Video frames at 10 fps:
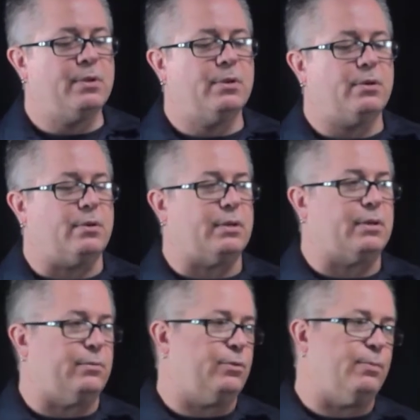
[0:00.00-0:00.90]
like
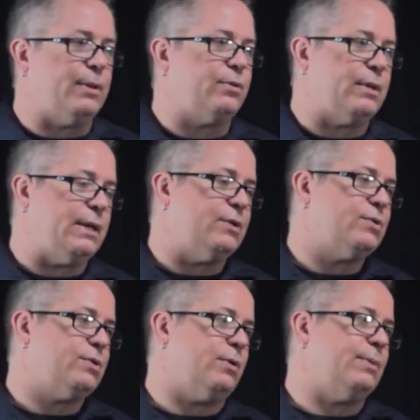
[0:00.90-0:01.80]
your mental
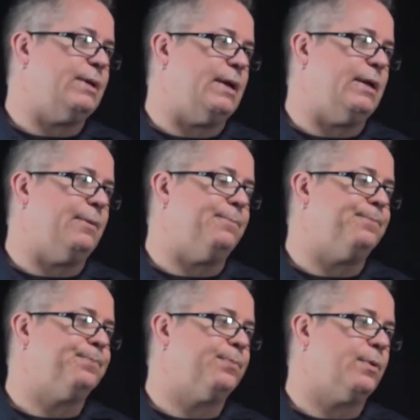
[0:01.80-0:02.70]
age, it became